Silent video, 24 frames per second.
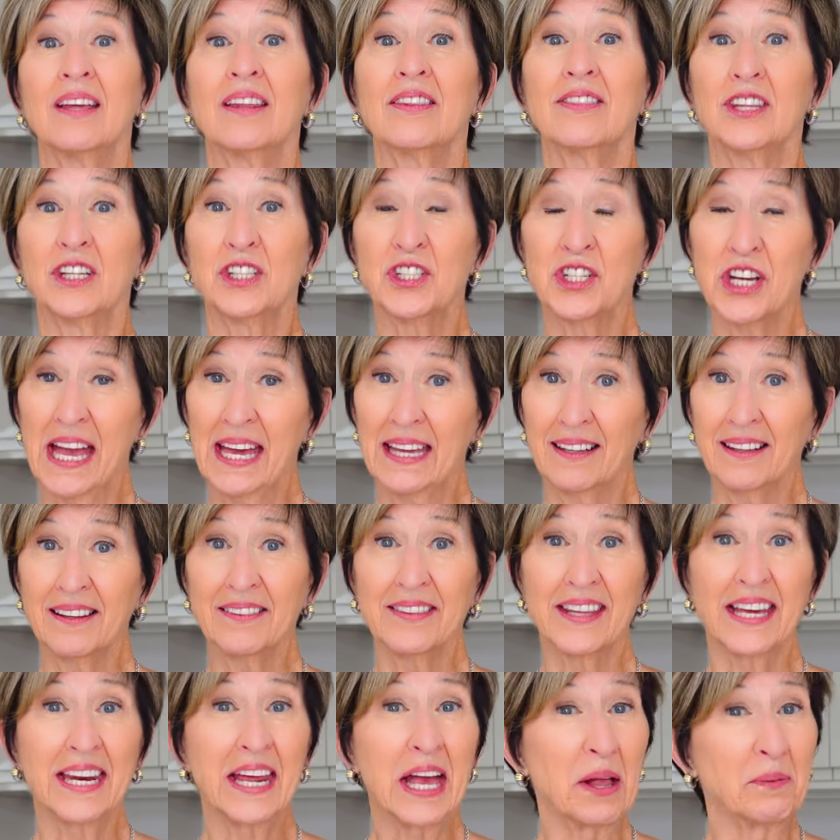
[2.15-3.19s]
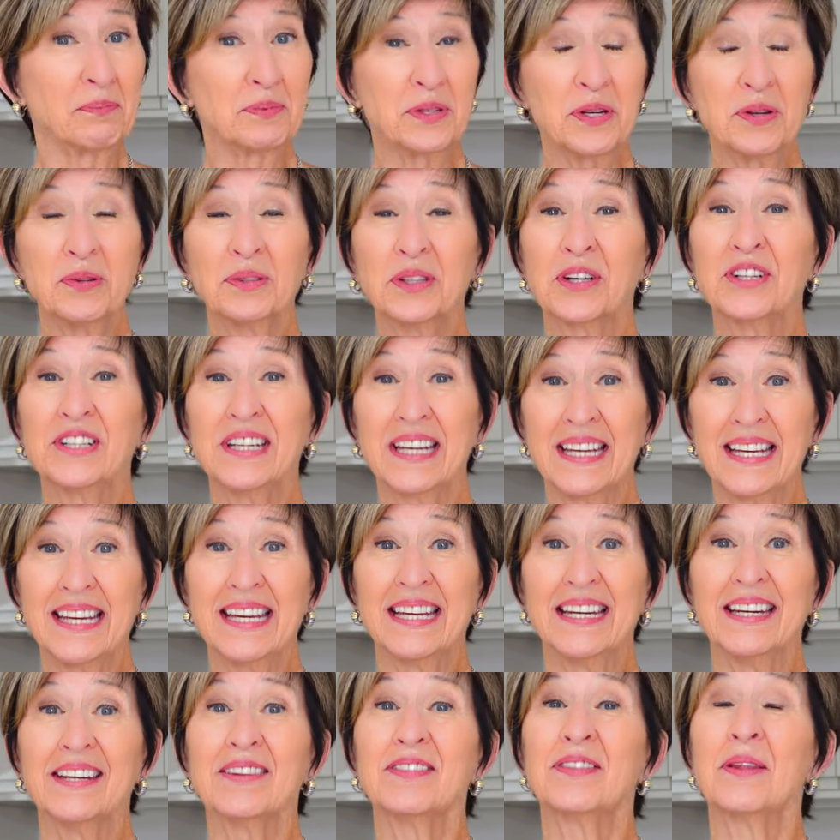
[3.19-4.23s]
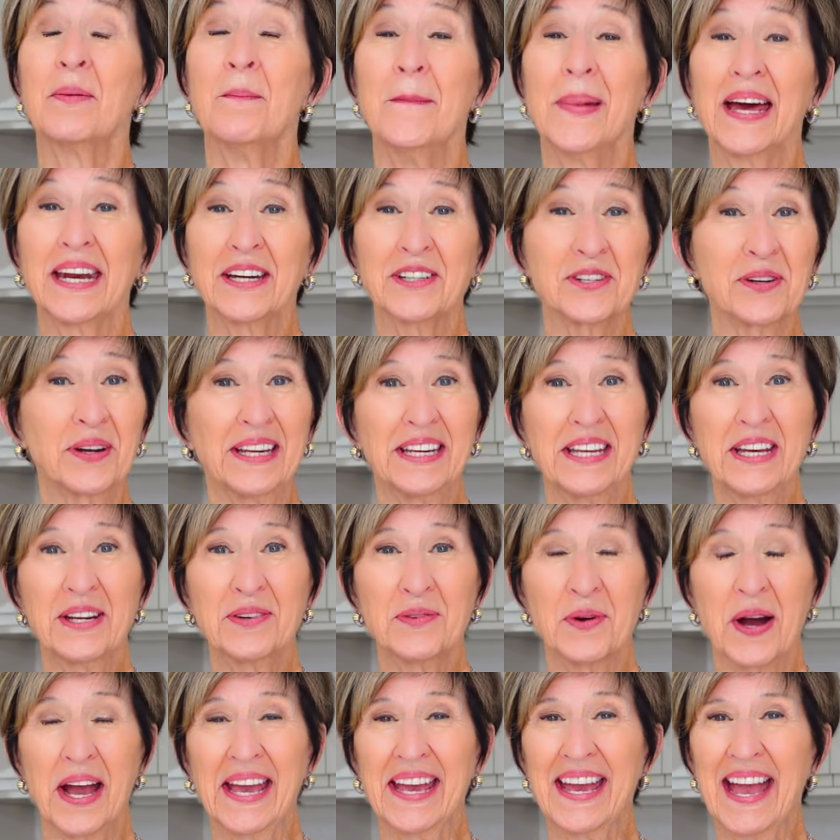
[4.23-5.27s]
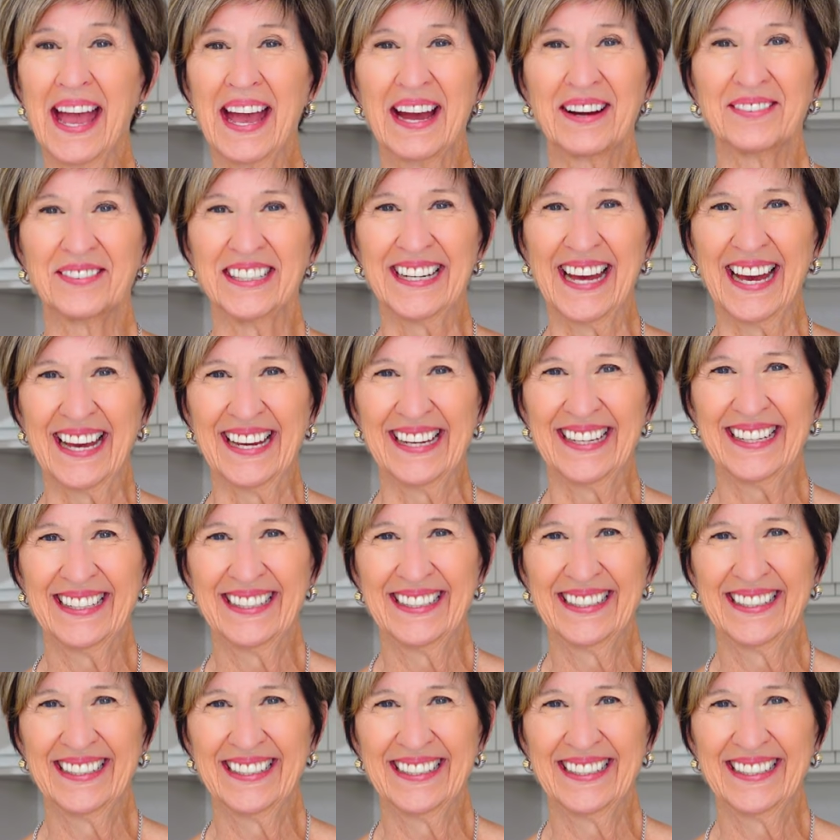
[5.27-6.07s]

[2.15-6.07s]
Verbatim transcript: the channel that helps you learn to eat the Mediterranean way every day.